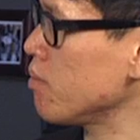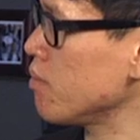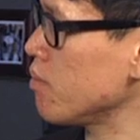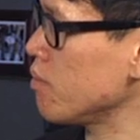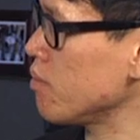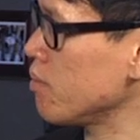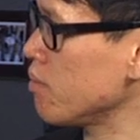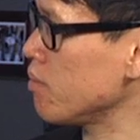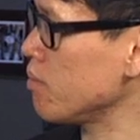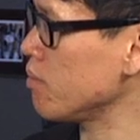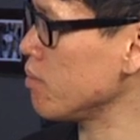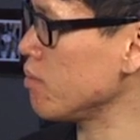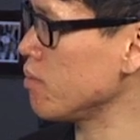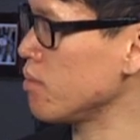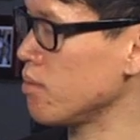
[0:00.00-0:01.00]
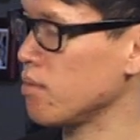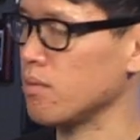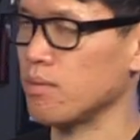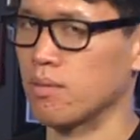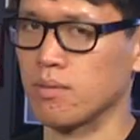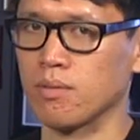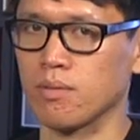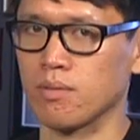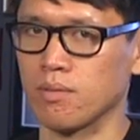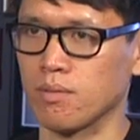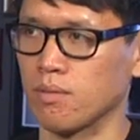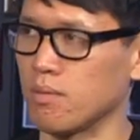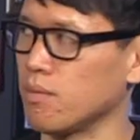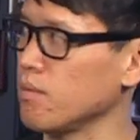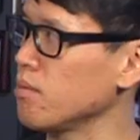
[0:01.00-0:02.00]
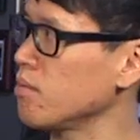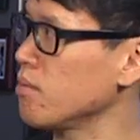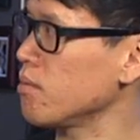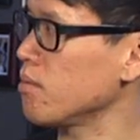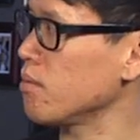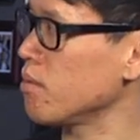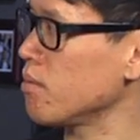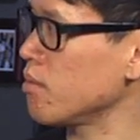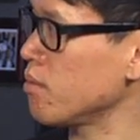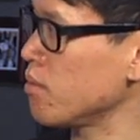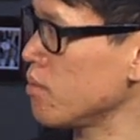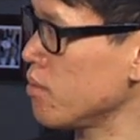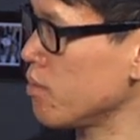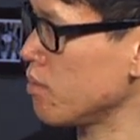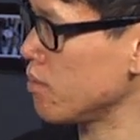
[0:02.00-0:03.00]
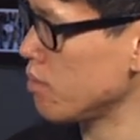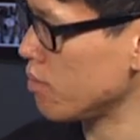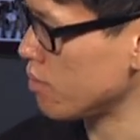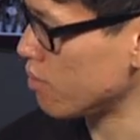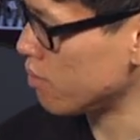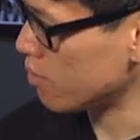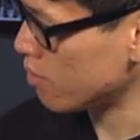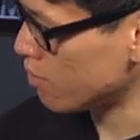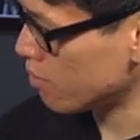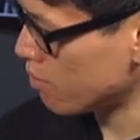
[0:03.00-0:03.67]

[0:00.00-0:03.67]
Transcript: The person shown says nothing.